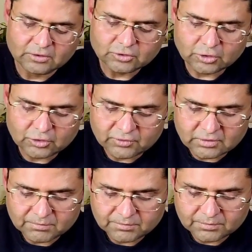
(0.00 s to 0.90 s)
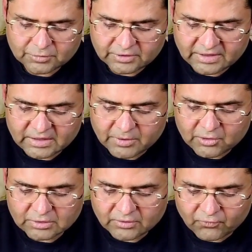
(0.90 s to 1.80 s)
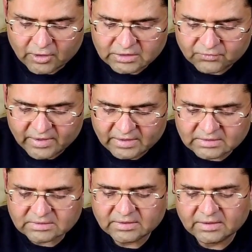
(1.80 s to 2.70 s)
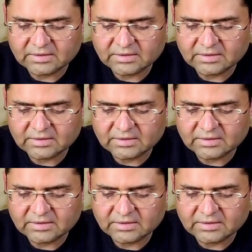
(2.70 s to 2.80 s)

so you would read about the forest fires